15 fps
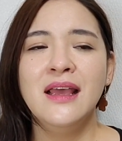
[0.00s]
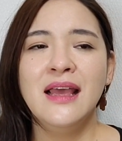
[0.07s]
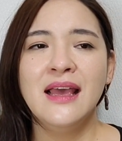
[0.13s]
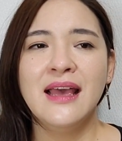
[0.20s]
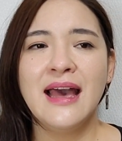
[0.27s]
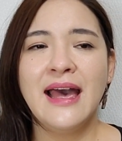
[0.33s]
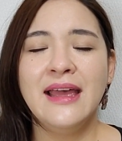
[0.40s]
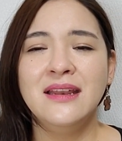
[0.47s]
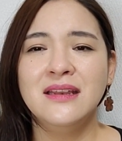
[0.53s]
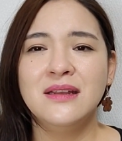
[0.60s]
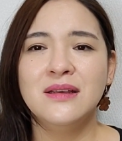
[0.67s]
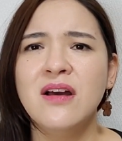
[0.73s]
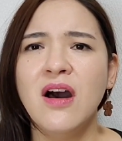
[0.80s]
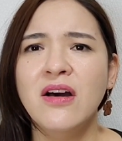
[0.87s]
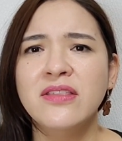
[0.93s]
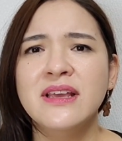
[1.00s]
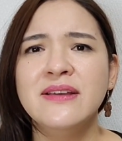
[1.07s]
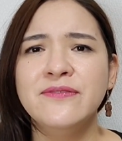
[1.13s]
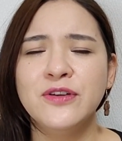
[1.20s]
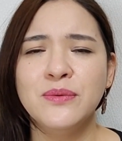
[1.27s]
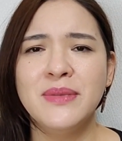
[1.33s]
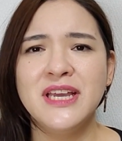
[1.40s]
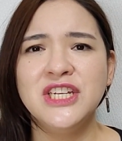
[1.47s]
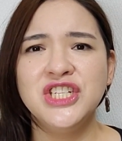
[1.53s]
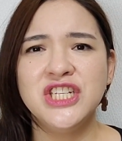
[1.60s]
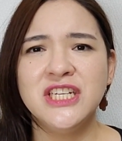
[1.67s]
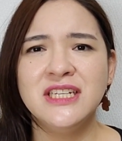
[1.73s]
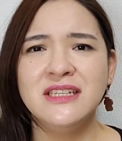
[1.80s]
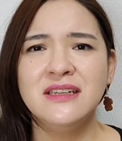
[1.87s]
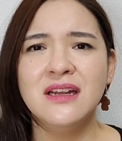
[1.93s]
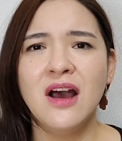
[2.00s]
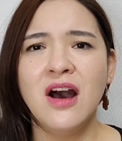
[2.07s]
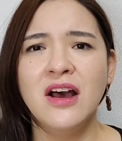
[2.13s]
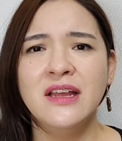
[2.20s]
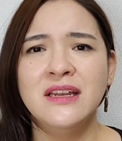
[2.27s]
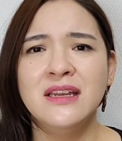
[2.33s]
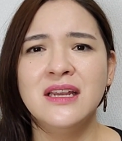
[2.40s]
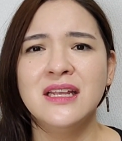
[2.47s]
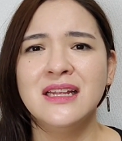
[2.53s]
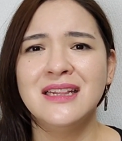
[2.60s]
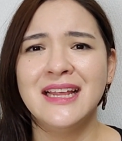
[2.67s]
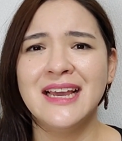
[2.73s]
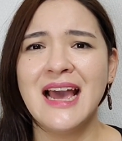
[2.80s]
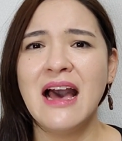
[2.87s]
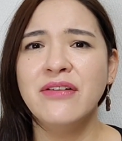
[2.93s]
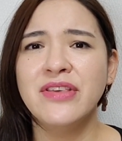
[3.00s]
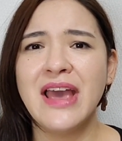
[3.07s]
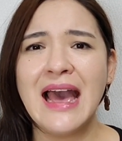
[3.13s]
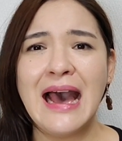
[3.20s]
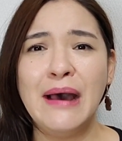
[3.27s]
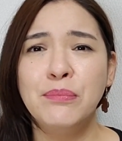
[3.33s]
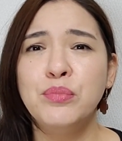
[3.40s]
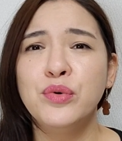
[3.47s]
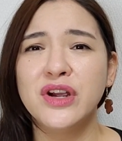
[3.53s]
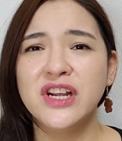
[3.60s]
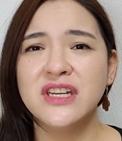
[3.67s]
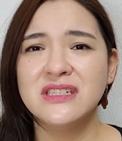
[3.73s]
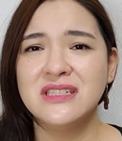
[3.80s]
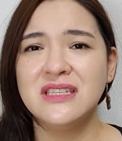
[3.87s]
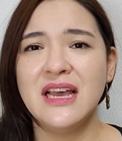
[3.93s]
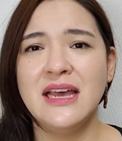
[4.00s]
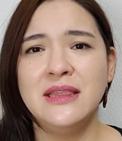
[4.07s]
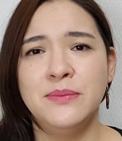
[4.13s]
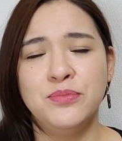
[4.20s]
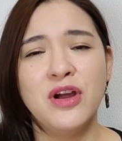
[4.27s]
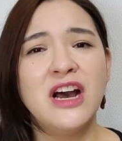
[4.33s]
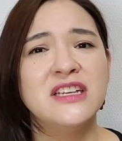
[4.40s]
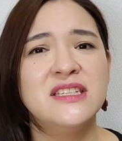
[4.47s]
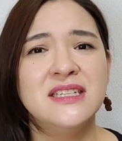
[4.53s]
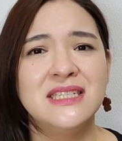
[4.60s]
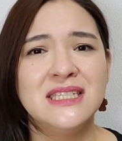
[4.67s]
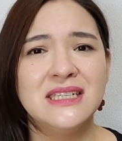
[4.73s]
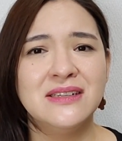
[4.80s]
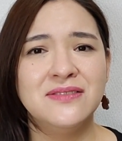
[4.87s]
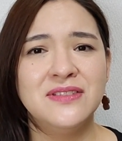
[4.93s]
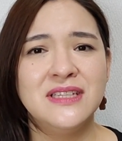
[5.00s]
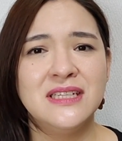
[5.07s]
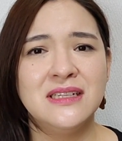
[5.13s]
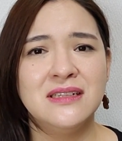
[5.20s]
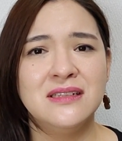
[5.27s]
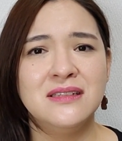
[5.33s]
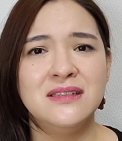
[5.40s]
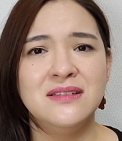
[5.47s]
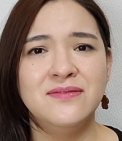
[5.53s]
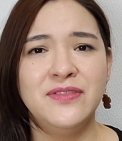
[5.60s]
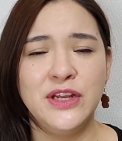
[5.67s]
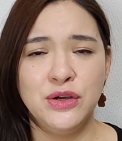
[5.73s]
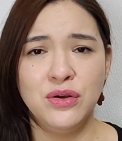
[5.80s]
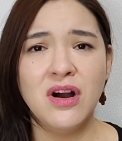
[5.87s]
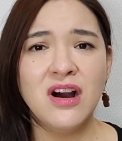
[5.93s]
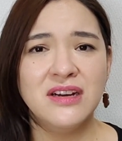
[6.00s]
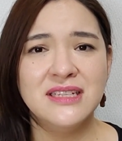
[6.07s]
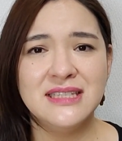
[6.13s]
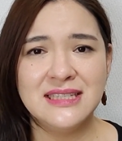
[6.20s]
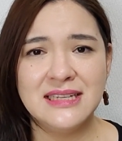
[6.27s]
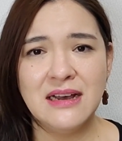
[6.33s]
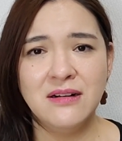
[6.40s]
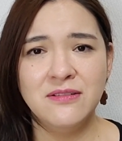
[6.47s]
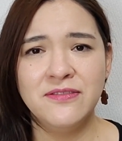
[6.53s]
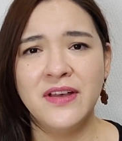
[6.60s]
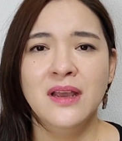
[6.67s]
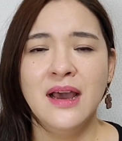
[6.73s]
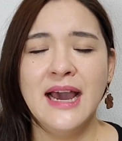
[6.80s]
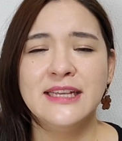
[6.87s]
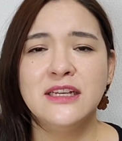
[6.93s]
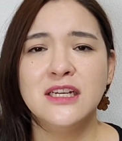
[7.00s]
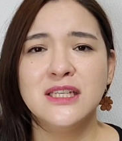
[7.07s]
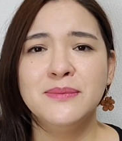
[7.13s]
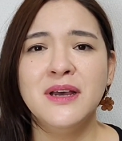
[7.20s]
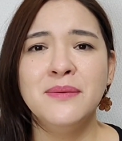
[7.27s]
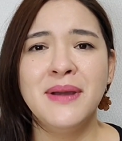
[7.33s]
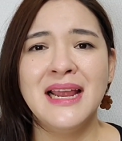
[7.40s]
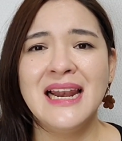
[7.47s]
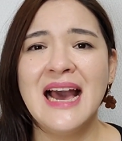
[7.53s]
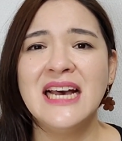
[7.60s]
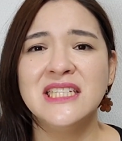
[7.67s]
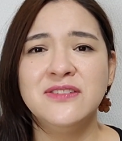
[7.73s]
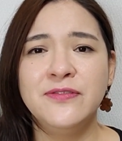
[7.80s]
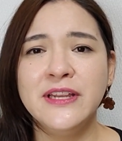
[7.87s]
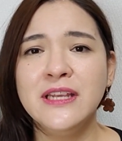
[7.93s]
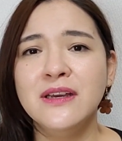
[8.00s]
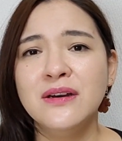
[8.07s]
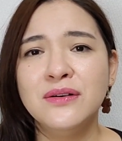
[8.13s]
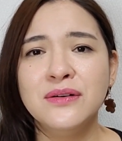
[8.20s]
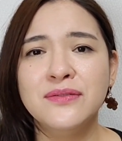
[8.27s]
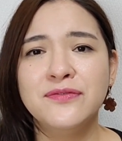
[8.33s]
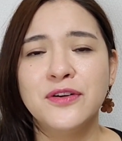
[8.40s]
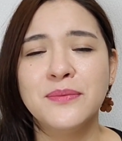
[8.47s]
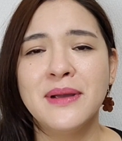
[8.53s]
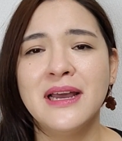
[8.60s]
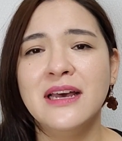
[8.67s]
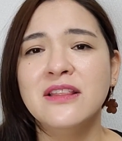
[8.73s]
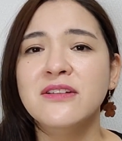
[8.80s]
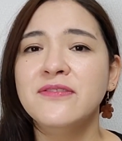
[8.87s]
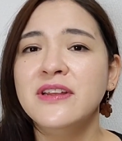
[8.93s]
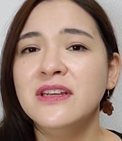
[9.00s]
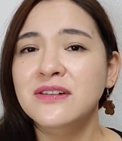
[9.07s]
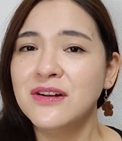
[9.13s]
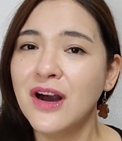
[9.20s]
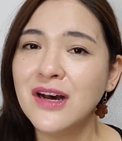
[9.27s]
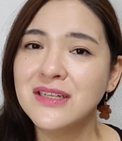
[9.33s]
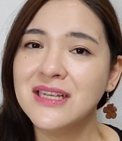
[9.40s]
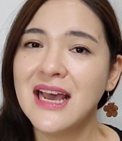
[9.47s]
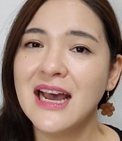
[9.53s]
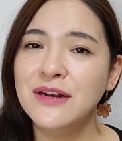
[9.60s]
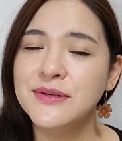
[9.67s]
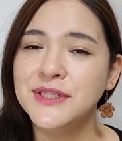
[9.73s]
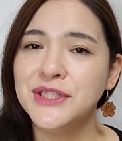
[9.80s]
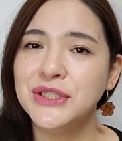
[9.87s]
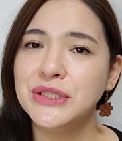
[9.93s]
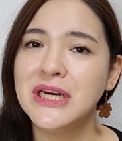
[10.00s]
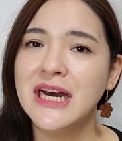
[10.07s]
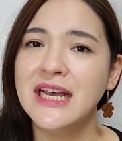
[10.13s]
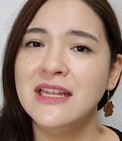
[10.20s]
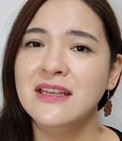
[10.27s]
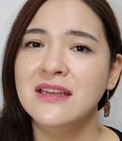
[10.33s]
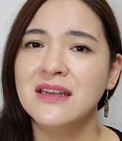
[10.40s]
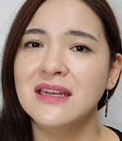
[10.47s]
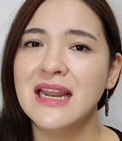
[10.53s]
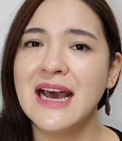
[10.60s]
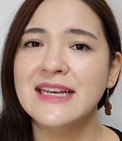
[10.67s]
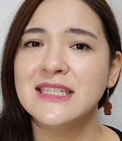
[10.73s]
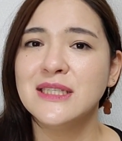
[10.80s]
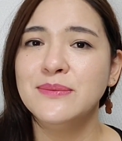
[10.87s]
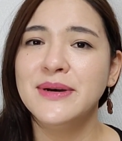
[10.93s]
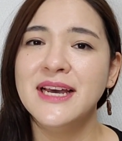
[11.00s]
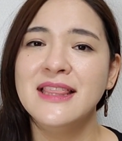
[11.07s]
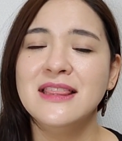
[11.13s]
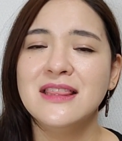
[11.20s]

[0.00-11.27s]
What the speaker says: And all the information on like how the app works and the process of the video call itself, I talked about in my last video for my other video calls I had with Jooheon last month.